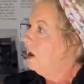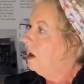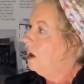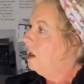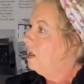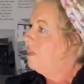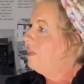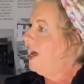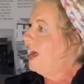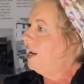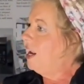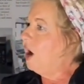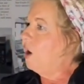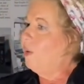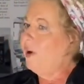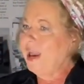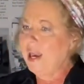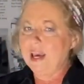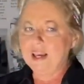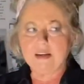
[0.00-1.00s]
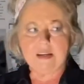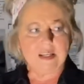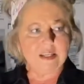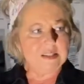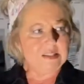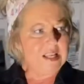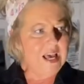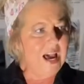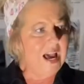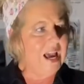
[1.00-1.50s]
That old
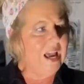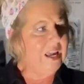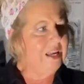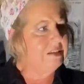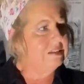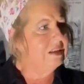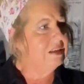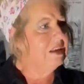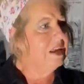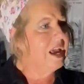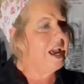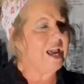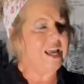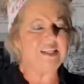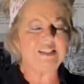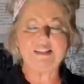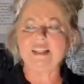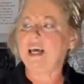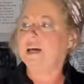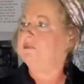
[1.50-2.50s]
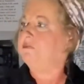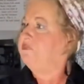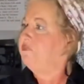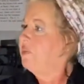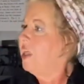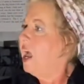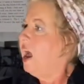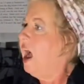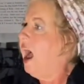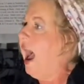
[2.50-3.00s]
Headless Haint, he said,
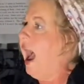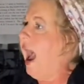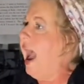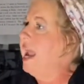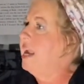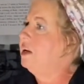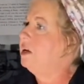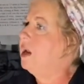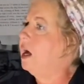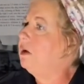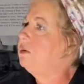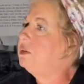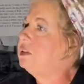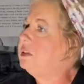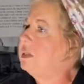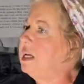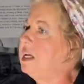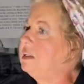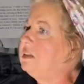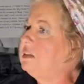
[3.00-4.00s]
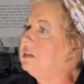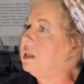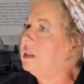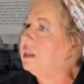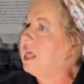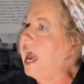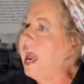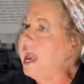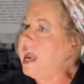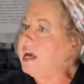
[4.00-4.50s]
ain't no sense of
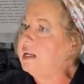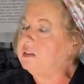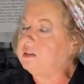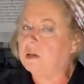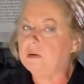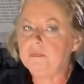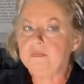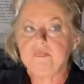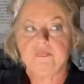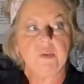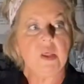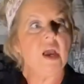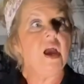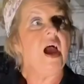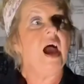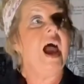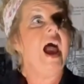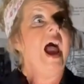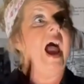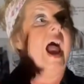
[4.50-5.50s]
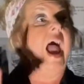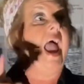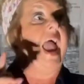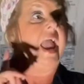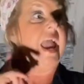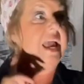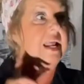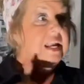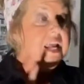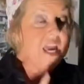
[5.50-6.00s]
that.
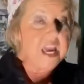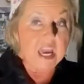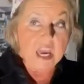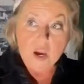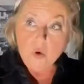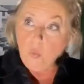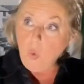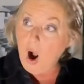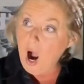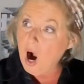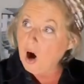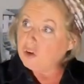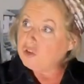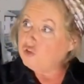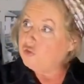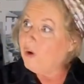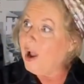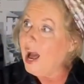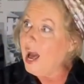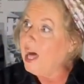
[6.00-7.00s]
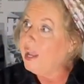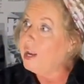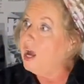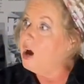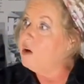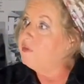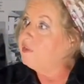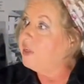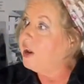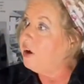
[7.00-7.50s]
And he walked right
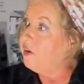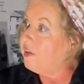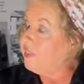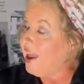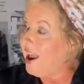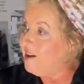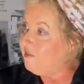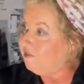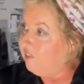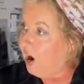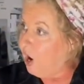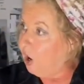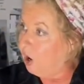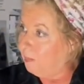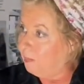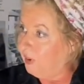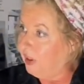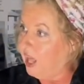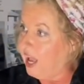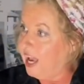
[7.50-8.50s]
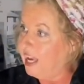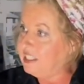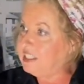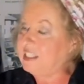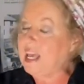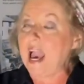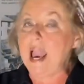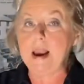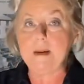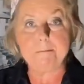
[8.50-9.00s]
over there to that fireplace
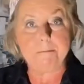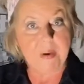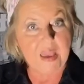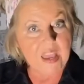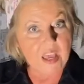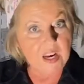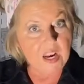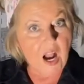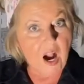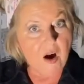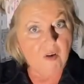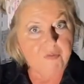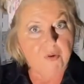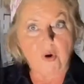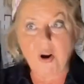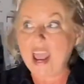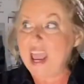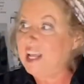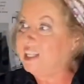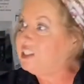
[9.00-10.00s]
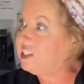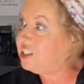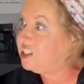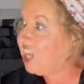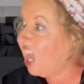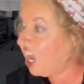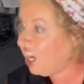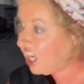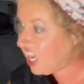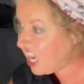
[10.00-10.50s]
and bent over and
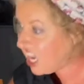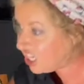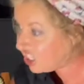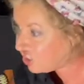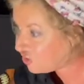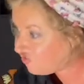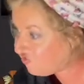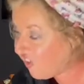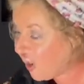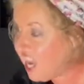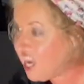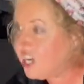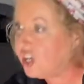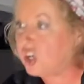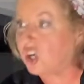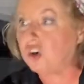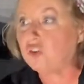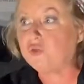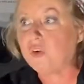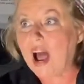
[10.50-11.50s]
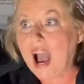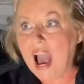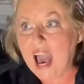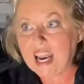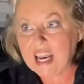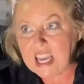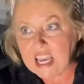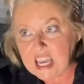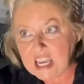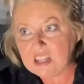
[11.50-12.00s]
stuck his finger right
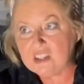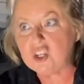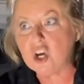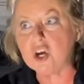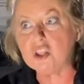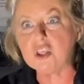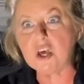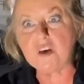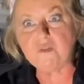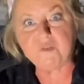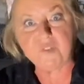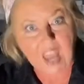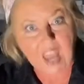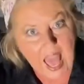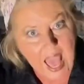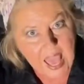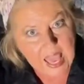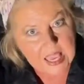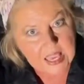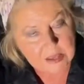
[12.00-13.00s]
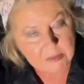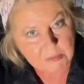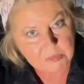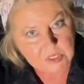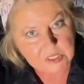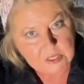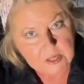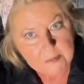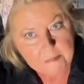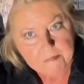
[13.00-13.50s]
into the
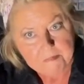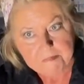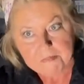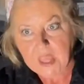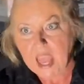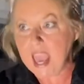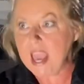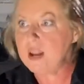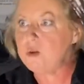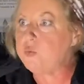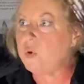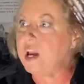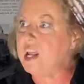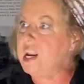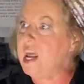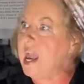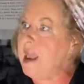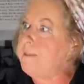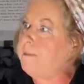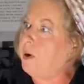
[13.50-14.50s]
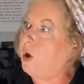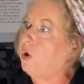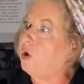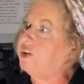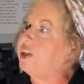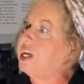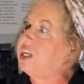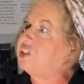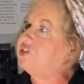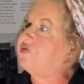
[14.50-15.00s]
flames. And when he pulled
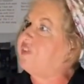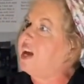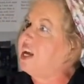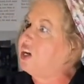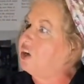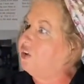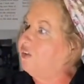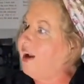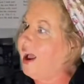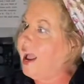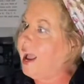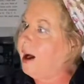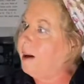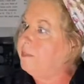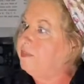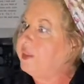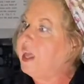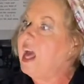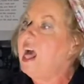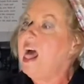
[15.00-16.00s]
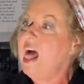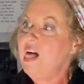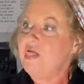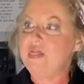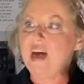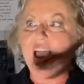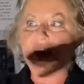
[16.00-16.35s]
his finger out, that